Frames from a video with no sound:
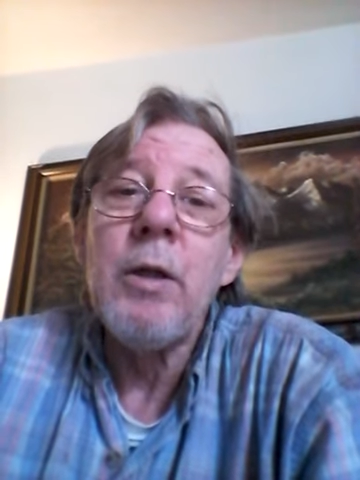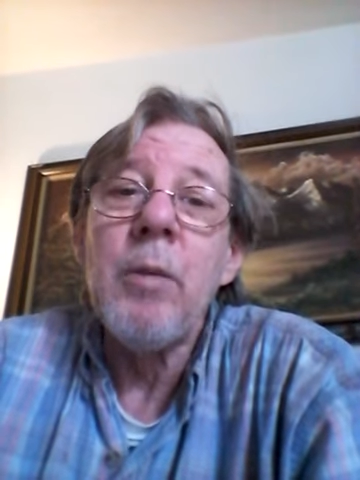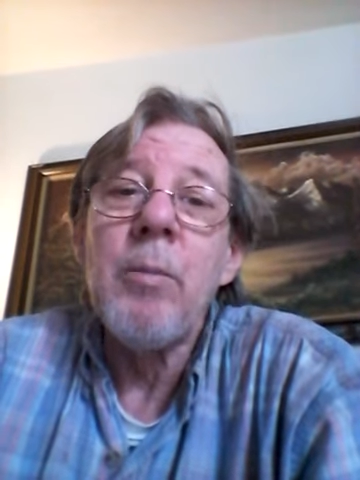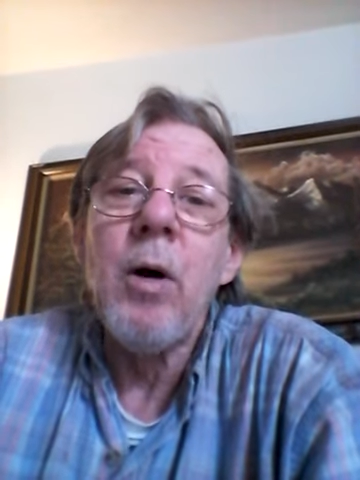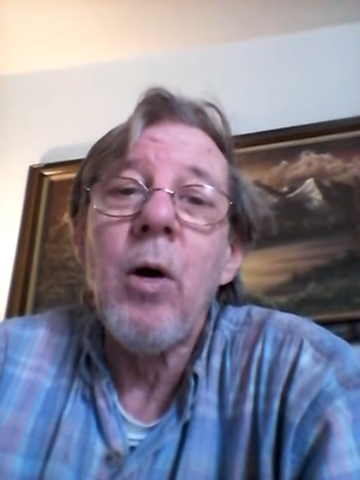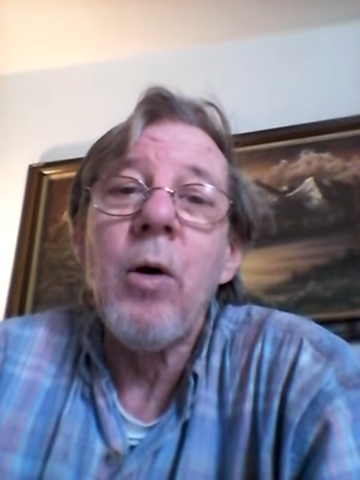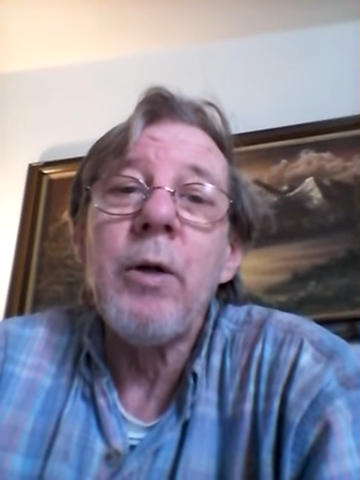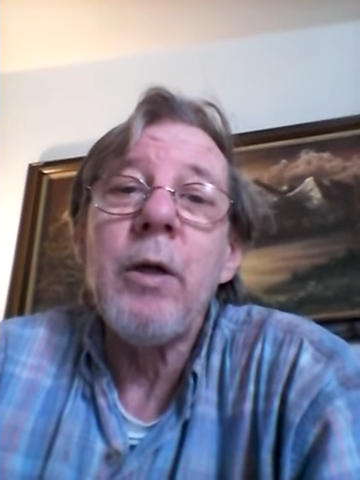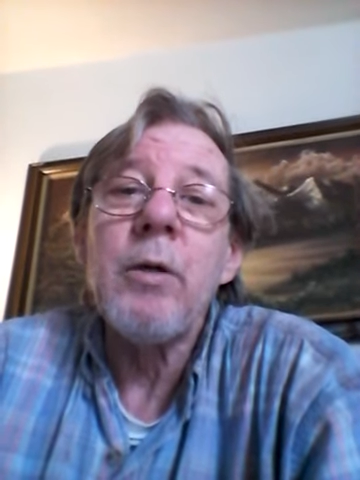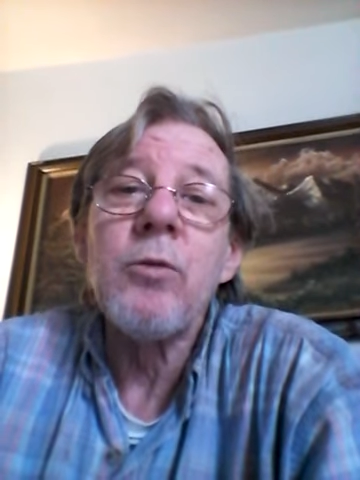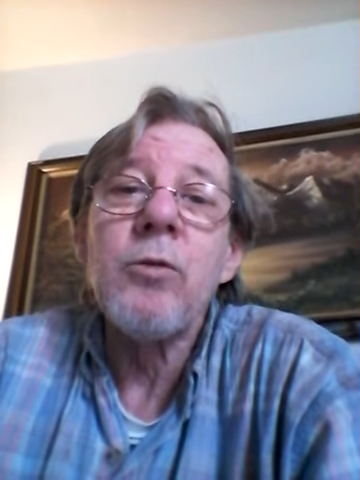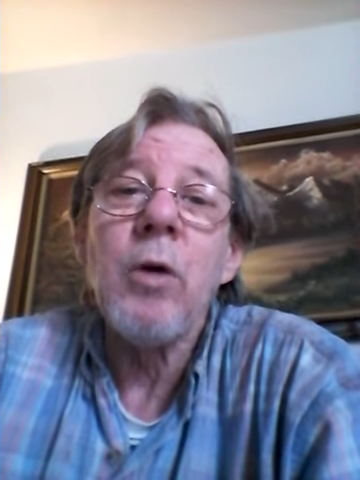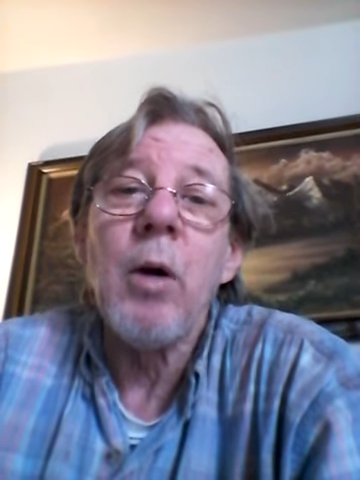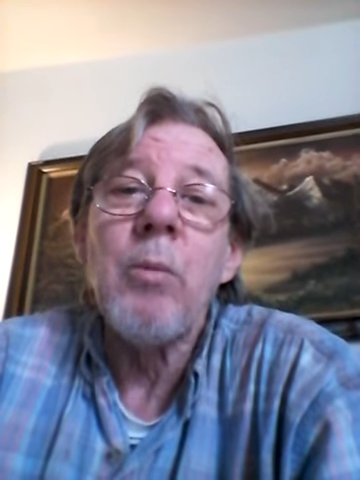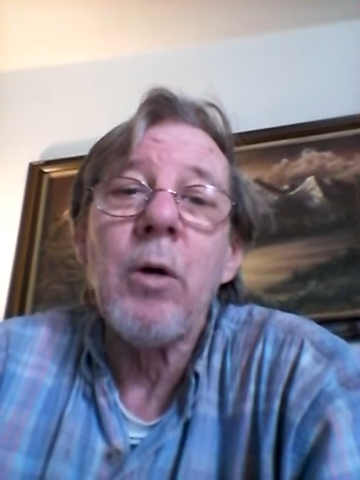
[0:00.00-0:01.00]
the
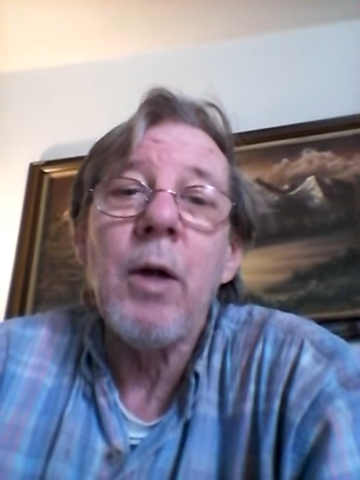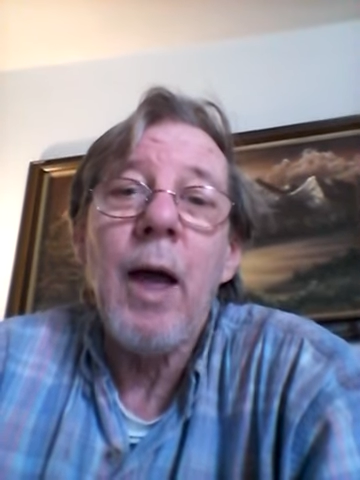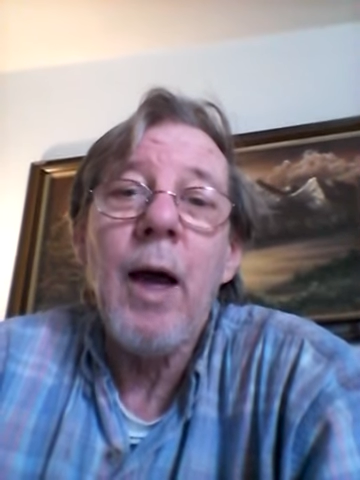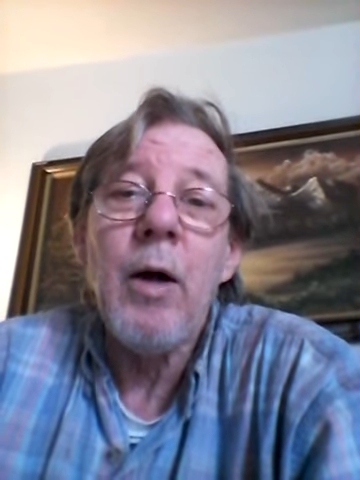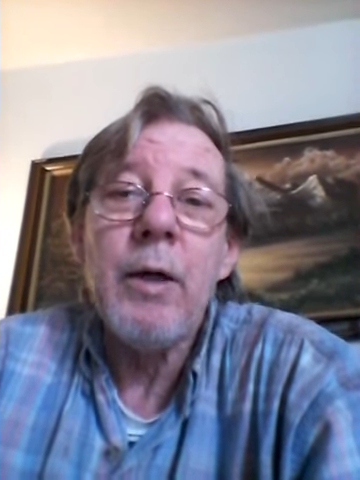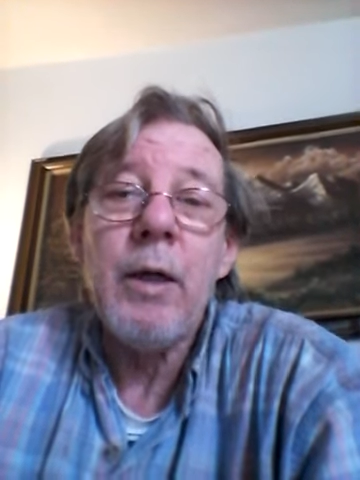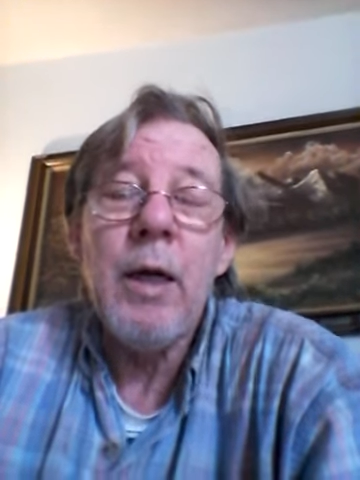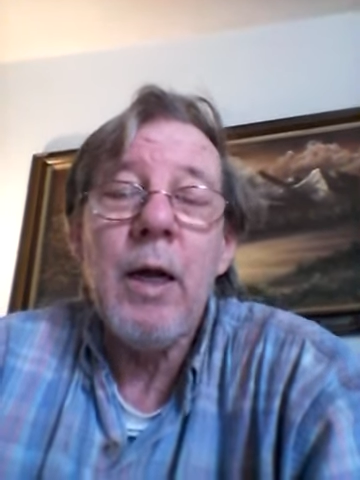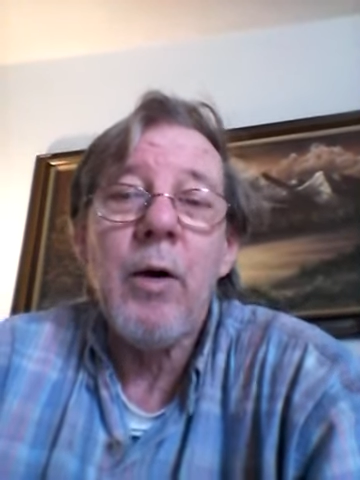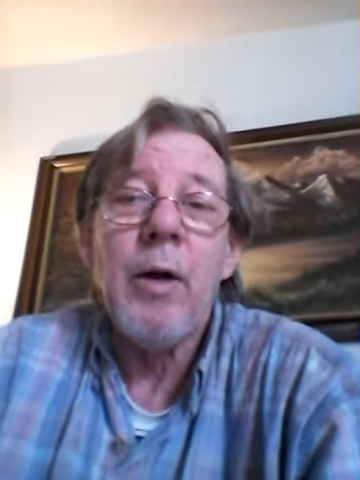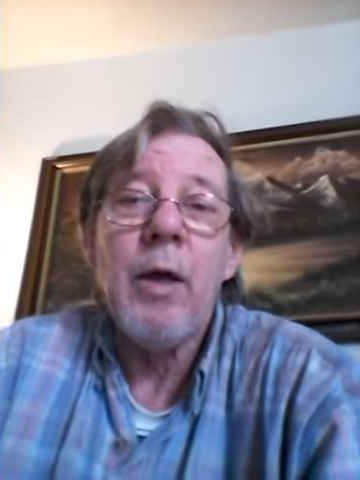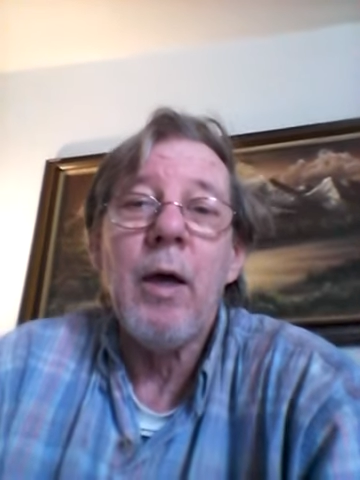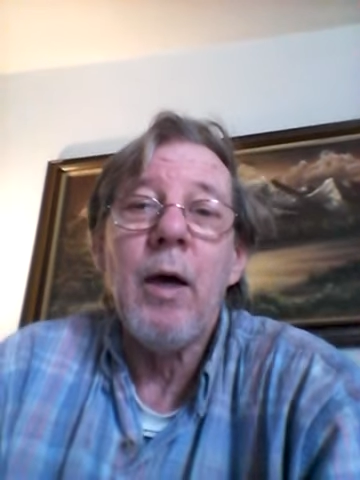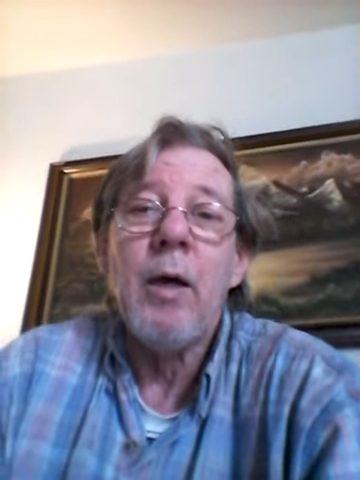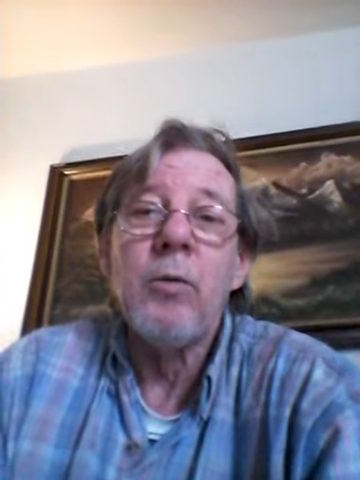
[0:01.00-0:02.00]
Mahoning, Trumbull County
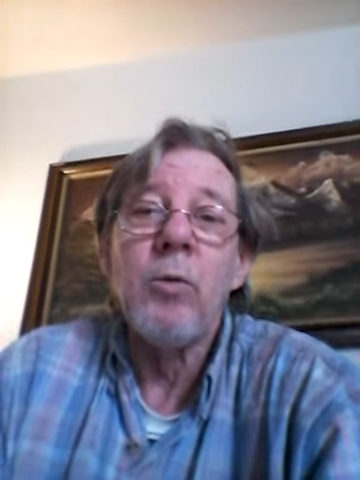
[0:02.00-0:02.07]
area,